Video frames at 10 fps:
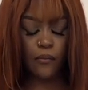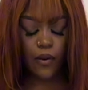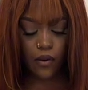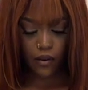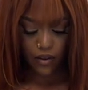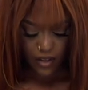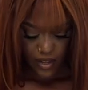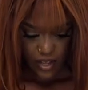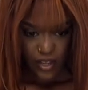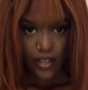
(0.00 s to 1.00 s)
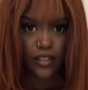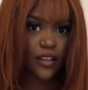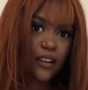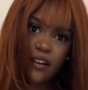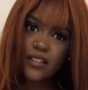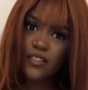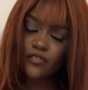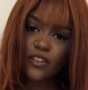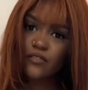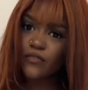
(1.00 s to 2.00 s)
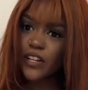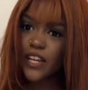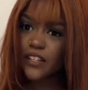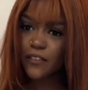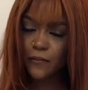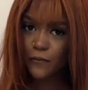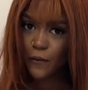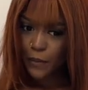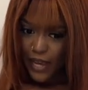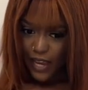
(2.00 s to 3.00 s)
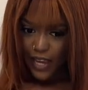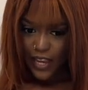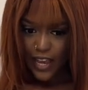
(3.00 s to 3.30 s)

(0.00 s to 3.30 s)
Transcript: But you guys, this dress really isn't for me,